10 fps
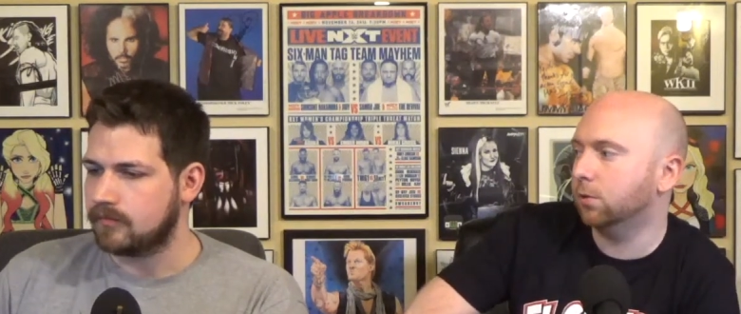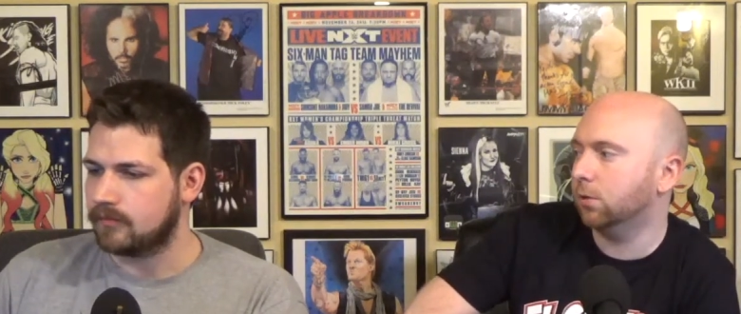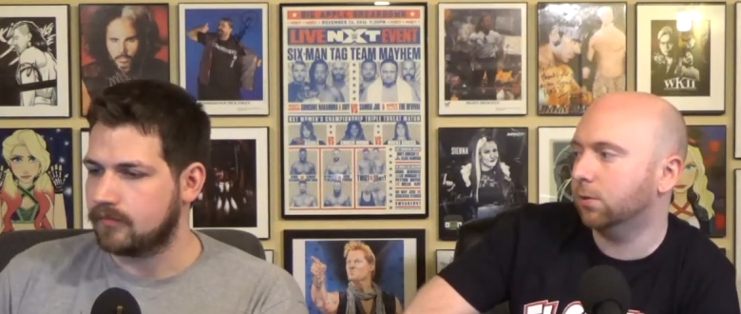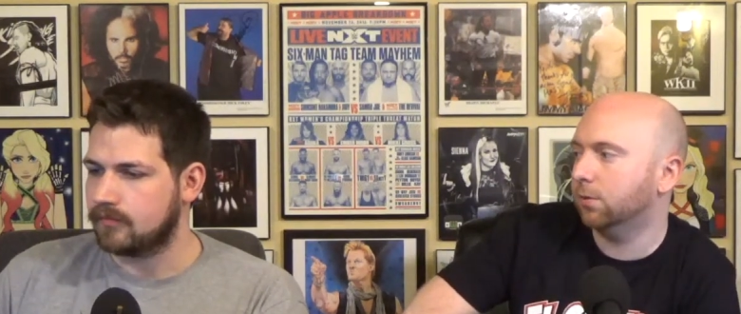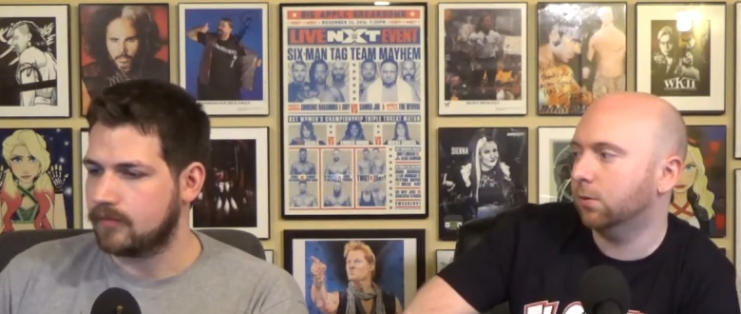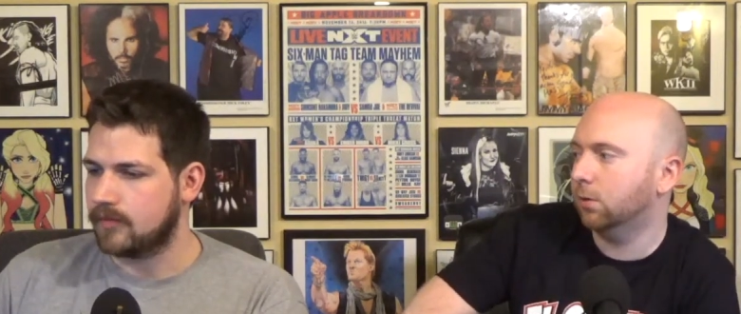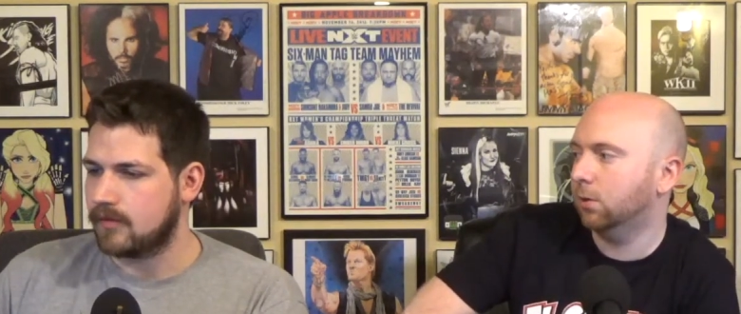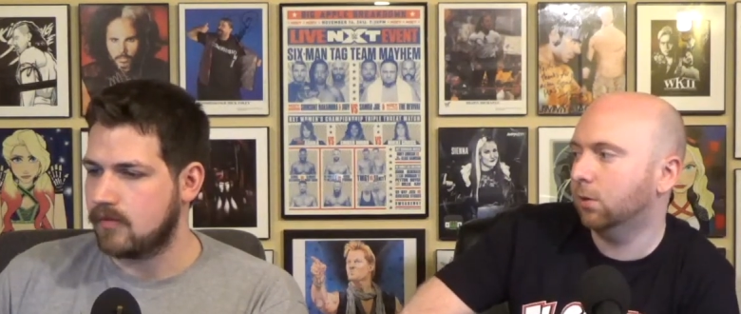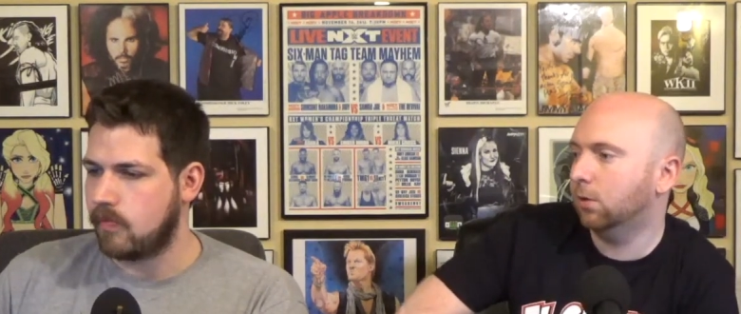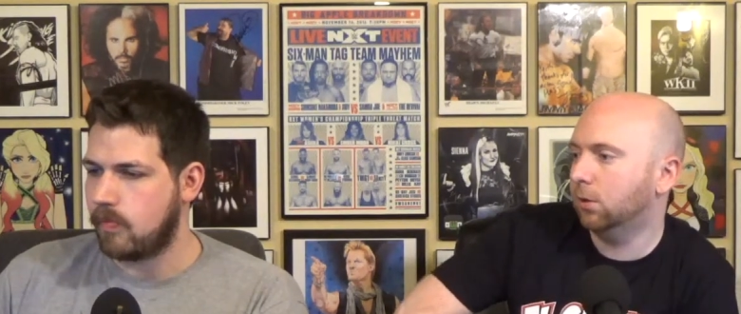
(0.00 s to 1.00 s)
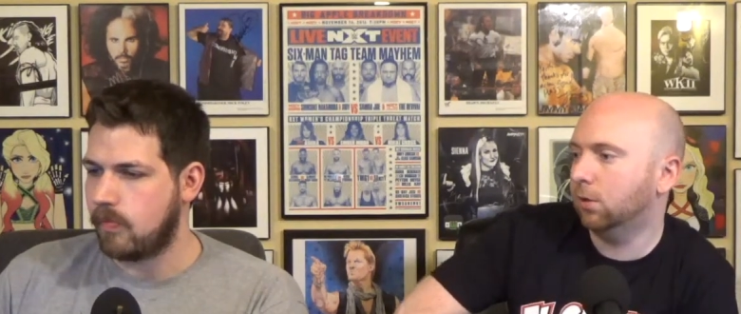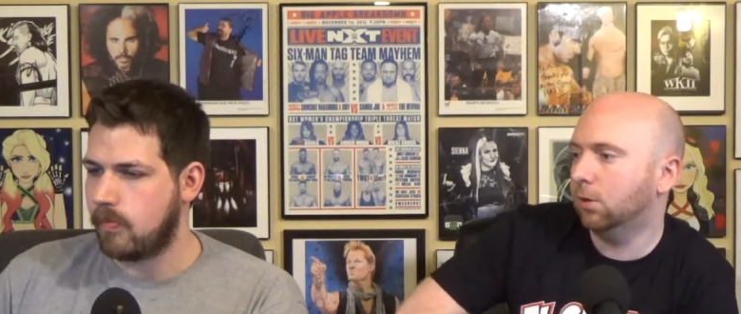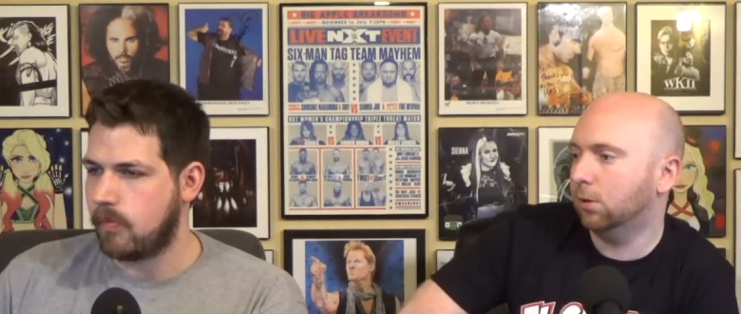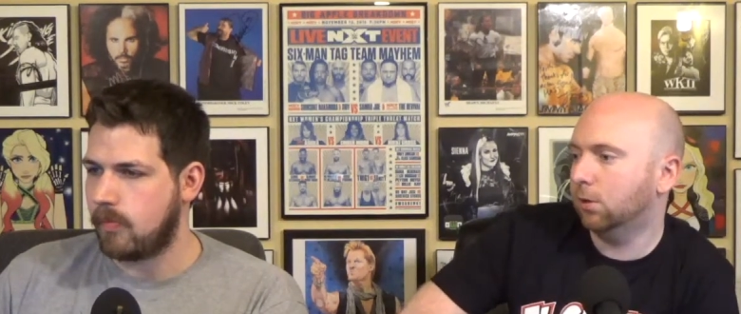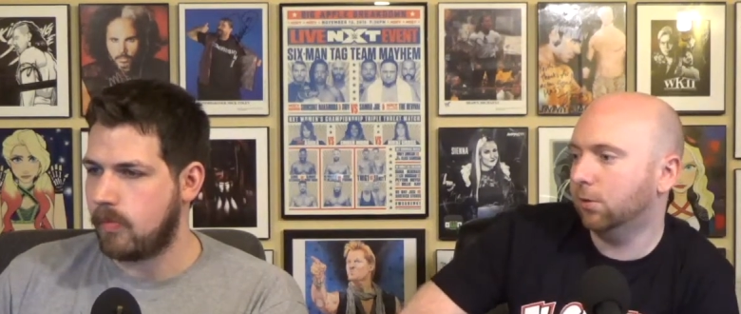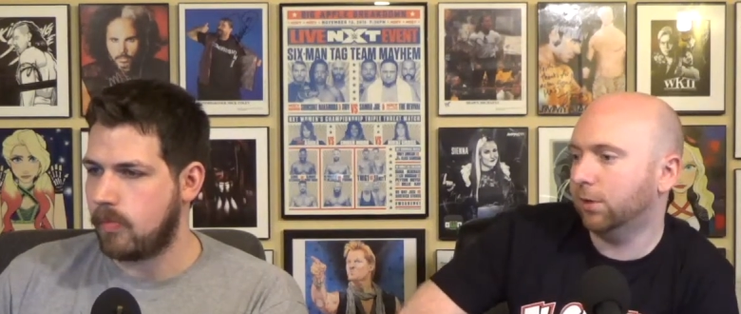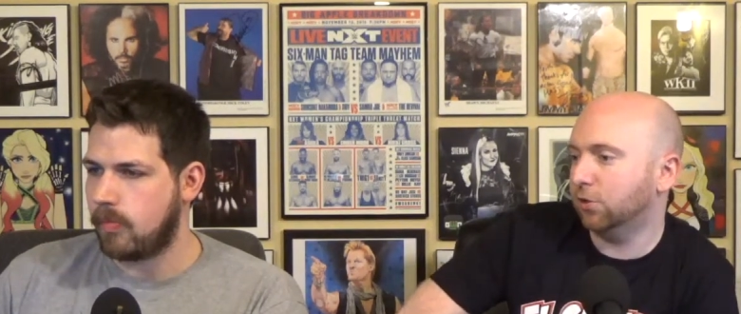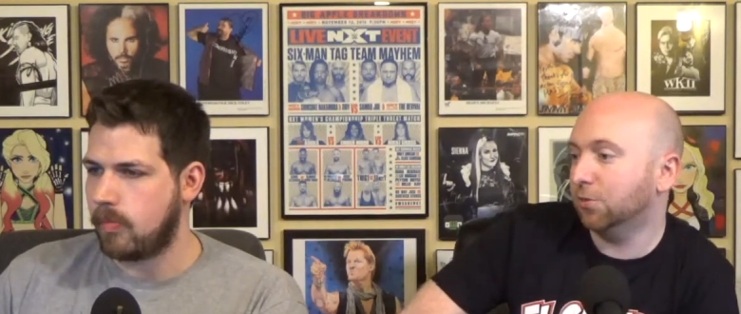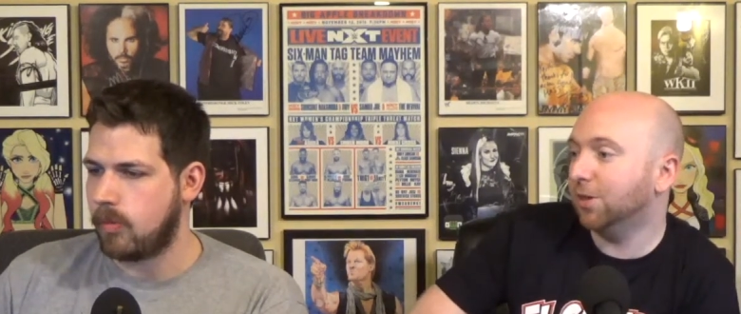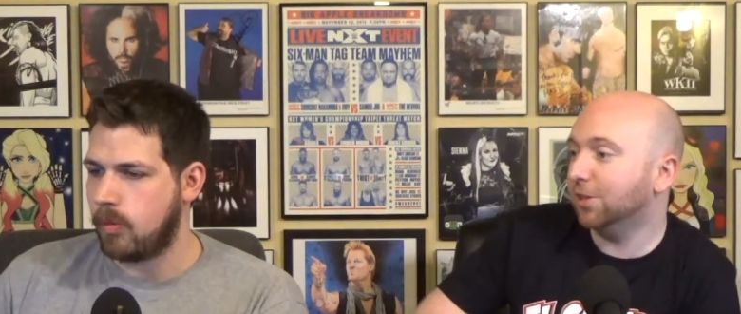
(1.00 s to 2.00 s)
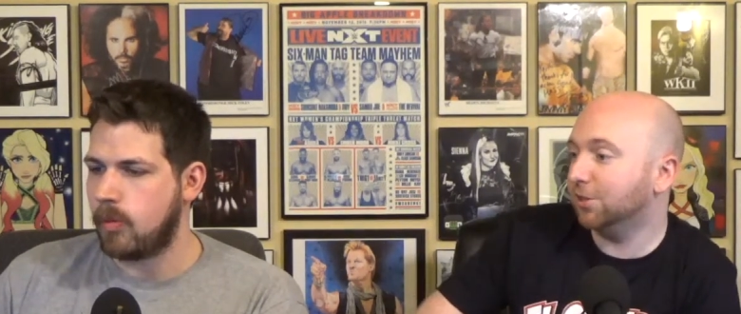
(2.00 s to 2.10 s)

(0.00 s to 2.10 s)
Speaker 1: Uh, that's gonna be